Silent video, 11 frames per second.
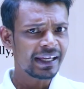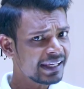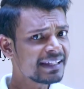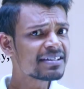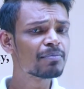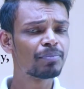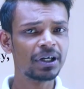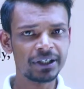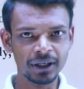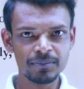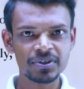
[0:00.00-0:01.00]
In simple
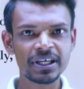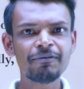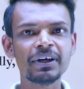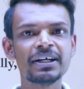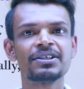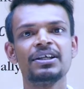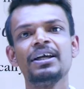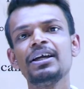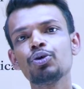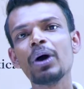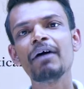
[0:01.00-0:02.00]
terms, if let's
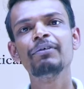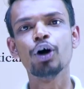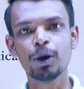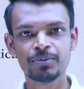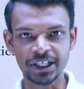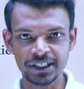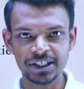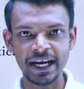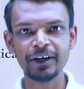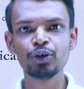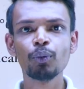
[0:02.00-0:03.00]
say you have an object
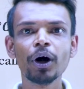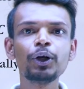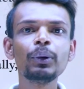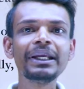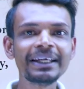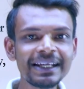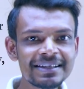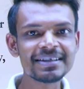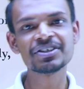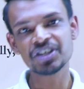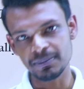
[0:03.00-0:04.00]
and you want to increase
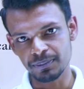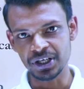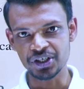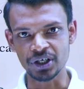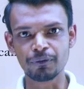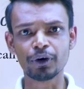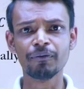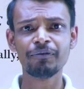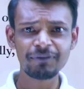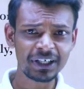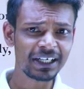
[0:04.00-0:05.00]
its temperature from
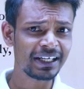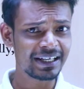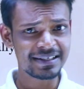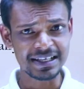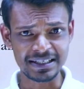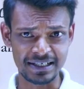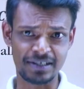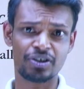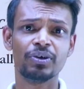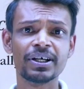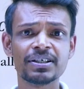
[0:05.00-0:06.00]
15 degrees
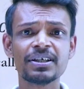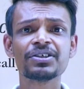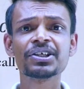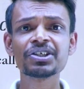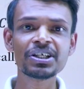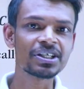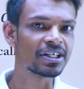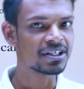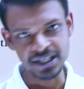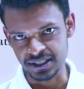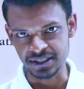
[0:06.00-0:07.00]
Celsius to let's say 16
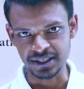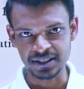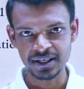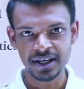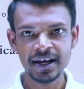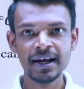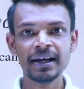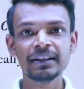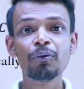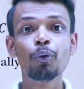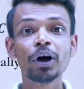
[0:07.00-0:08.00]
degrees Celsius,
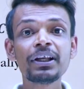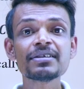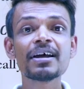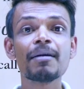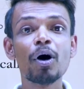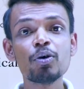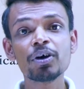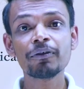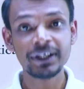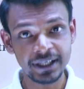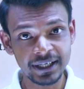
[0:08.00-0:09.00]
then what is the amount
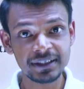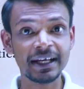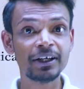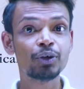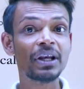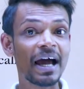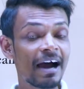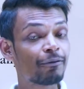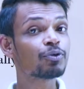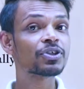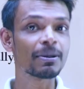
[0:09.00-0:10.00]
of heat that you will
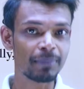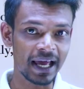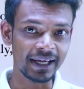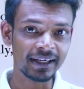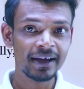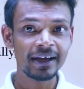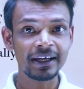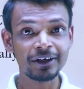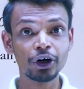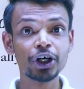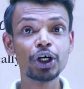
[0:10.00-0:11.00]
have to supply
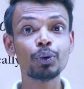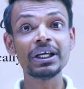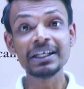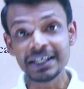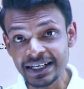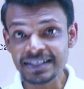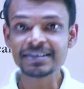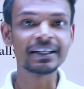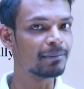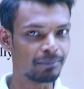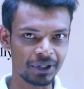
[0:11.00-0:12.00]
in order to increase
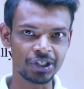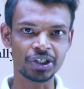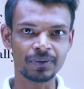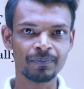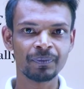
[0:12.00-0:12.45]
the temperature?